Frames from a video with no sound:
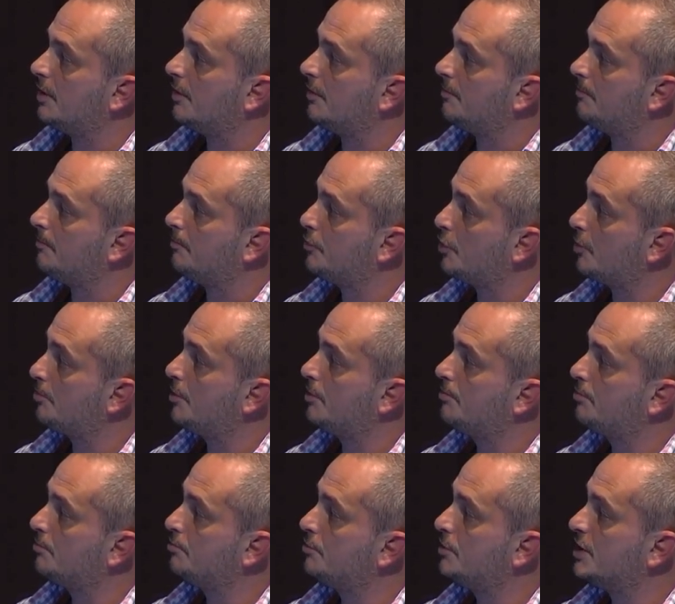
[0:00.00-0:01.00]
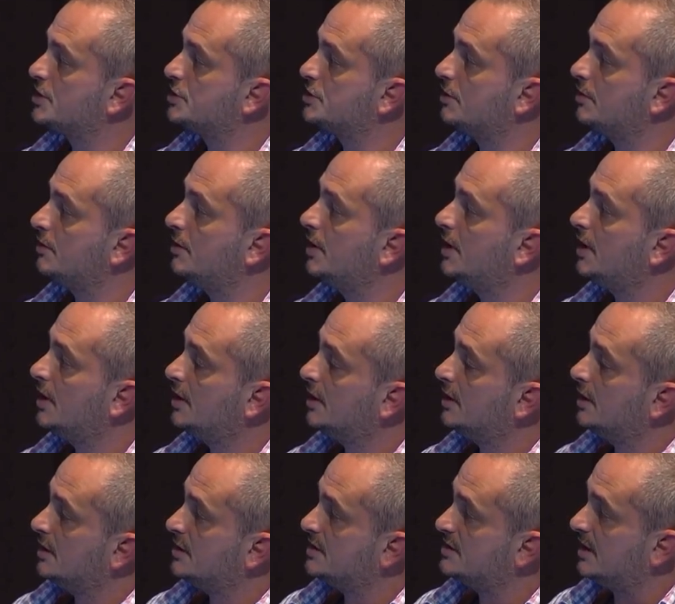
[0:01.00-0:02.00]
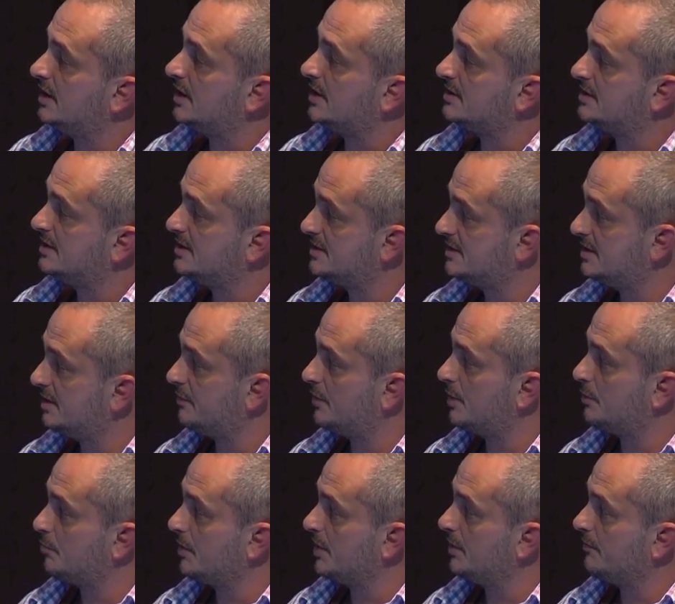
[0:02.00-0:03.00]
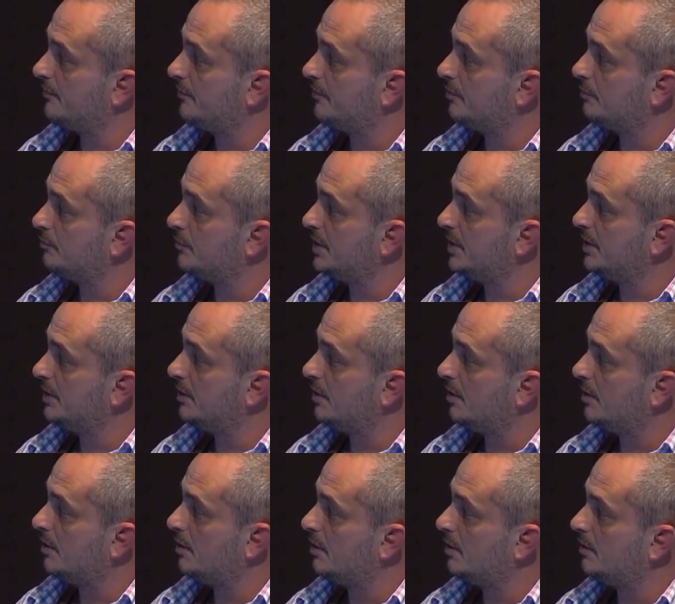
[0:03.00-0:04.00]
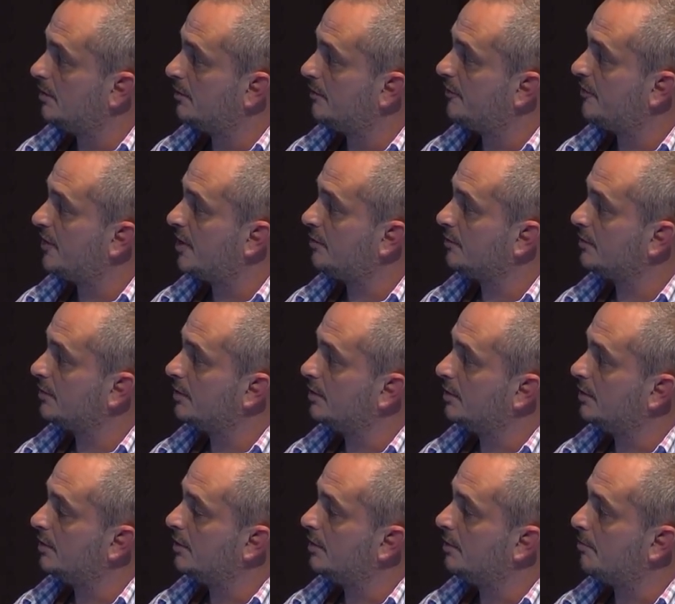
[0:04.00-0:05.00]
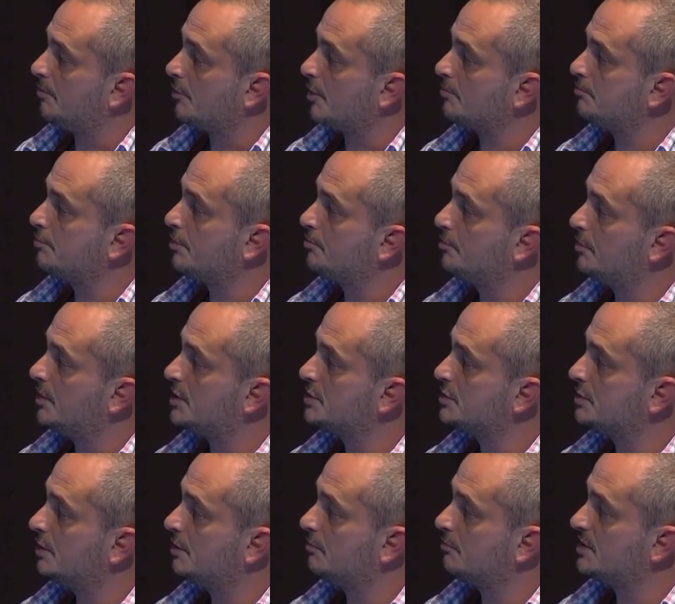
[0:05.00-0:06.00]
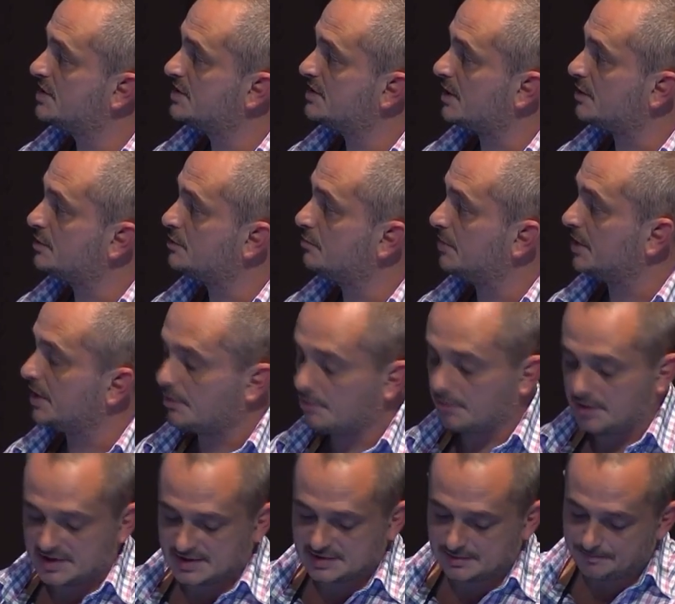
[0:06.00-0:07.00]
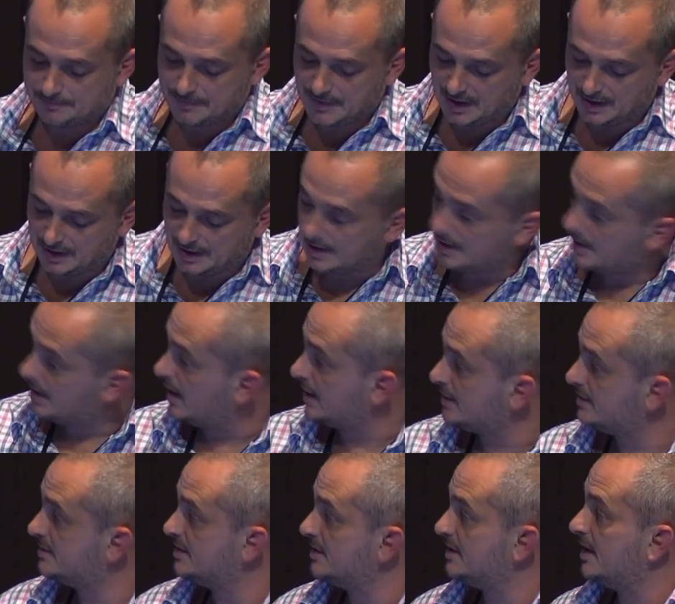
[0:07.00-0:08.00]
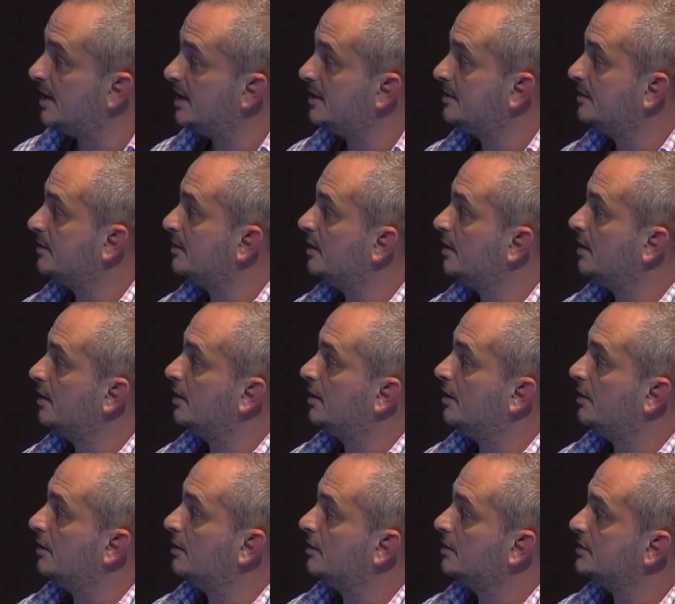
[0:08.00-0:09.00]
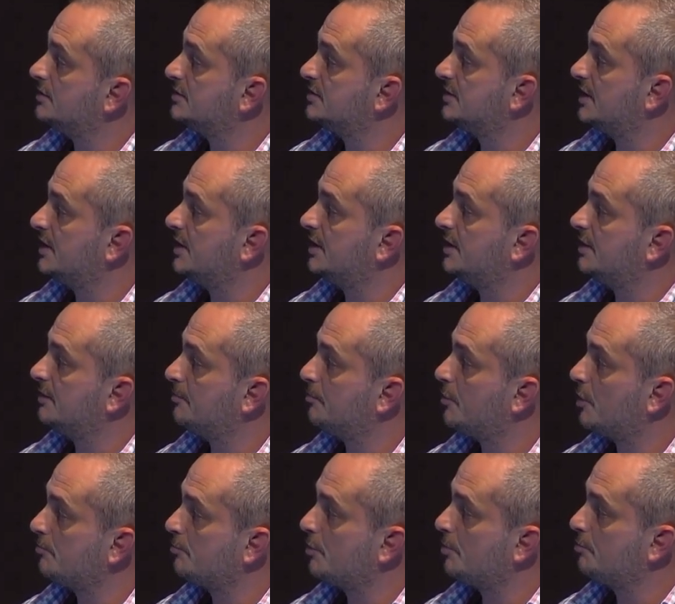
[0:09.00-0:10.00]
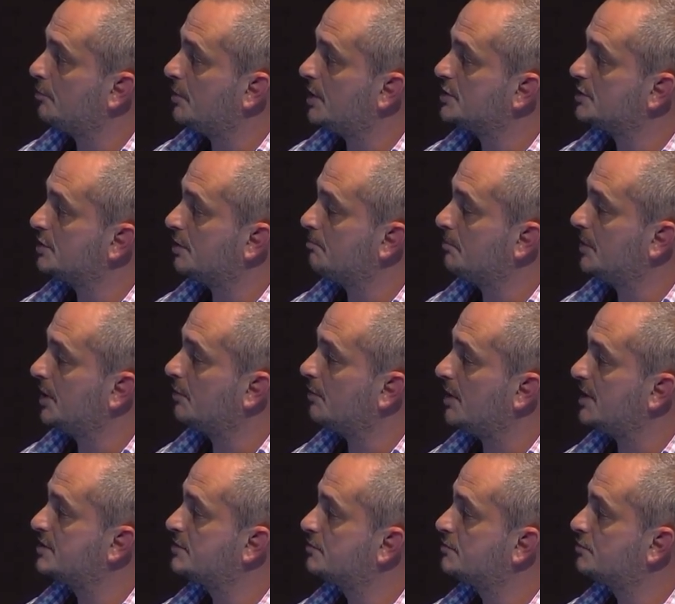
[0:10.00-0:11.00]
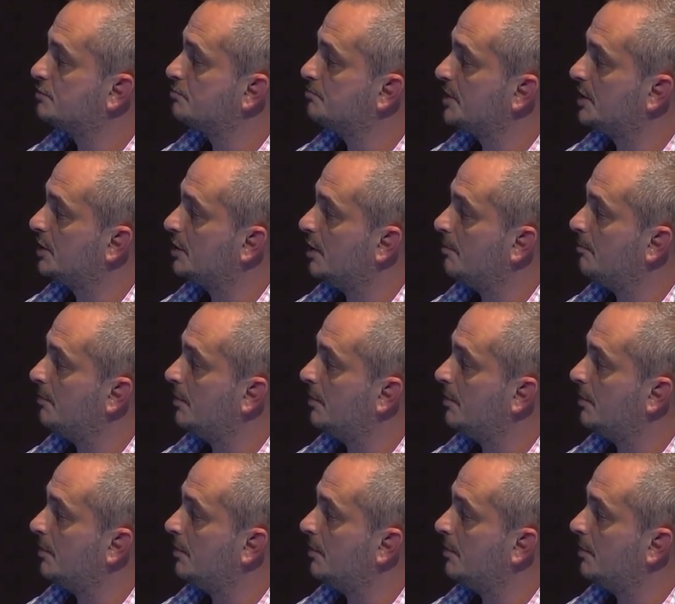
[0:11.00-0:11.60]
purple population. Then at D7, we found a brown population which start to increase. At D9, the brown population migrates to become